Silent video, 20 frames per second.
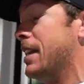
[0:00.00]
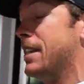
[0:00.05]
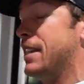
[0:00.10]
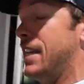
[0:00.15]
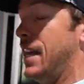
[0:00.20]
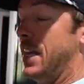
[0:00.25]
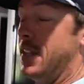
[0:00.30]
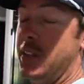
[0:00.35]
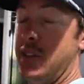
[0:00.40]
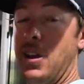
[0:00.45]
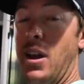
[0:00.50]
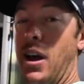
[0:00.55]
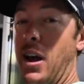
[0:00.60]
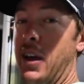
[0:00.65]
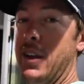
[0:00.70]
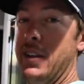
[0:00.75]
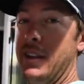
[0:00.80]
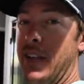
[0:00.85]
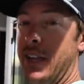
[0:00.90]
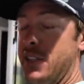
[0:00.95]
That's
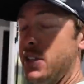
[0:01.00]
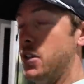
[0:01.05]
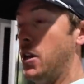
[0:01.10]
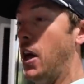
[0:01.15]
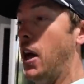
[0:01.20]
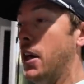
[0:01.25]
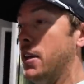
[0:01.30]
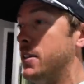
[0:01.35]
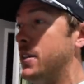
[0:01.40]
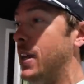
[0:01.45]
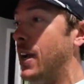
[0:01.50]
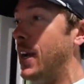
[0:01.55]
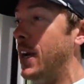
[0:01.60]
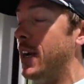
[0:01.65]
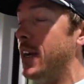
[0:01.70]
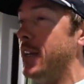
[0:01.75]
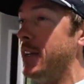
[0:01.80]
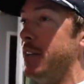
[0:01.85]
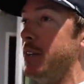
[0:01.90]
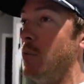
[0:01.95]
not, that's not
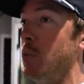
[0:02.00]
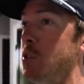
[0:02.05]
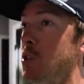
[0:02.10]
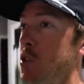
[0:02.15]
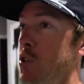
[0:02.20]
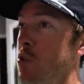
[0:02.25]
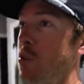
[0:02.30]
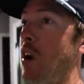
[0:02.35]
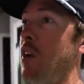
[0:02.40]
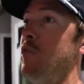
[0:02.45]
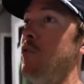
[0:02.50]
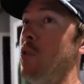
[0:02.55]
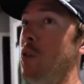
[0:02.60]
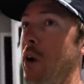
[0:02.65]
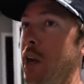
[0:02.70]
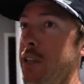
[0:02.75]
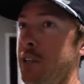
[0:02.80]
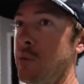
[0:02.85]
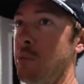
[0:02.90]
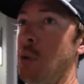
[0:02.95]
uh, what you strive
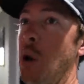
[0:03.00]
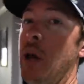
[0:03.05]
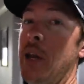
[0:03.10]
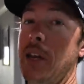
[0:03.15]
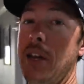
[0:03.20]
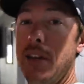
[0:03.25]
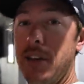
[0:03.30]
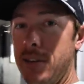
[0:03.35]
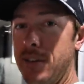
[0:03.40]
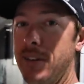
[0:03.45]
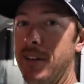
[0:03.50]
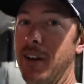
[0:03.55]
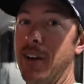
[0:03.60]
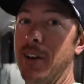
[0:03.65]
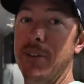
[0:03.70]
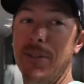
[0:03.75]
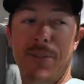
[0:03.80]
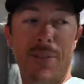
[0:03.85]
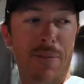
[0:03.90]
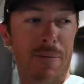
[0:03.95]
for as a buddy, you
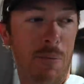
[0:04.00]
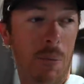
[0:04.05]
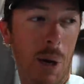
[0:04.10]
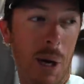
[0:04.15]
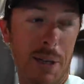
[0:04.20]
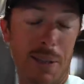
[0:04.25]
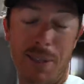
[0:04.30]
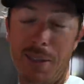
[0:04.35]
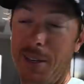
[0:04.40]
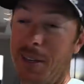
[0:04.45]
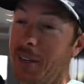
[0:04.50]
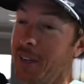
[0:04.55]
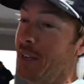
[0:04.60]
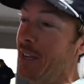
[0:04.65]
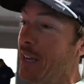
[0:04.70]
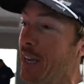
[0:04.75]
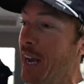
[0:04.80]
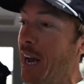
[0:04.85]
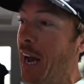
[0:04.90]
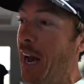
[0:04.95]
know. But
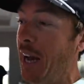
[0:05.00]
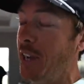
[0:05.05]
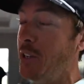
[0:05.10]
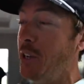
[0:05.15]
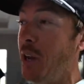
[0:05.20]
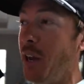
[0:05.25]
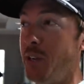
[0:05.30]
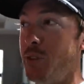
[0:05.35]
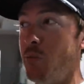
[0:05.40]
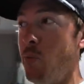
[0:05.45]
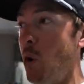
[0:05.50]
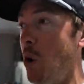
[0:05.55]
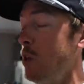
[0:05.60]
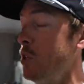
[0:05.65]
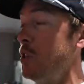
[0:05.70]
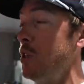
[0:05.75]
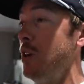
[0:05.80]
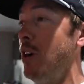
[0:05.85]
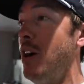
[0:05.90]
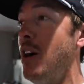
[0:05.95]
I, I
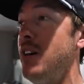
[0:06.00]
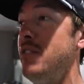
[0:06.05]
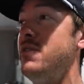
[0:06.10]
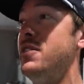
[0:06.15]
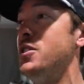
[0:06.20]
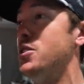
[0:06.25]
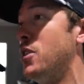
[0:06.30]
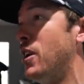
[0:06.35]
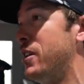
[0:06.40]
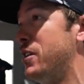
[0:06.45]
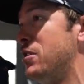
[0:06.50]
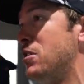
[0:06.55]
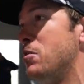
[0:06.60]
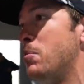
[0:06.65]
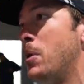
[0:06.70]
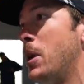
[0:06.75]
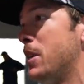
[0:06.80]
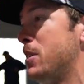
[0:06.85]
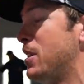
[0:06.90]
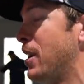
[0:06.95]
washed it off. I tried to do the
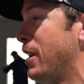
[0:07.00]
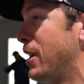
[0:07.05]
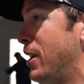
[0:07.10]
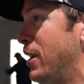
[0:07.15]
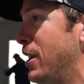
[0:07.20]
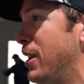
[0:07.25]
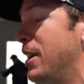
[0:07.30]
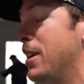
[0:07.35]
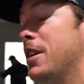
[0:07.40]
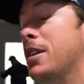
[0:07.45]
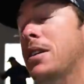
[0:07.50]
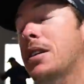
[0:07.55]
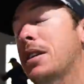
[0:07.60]
best I could.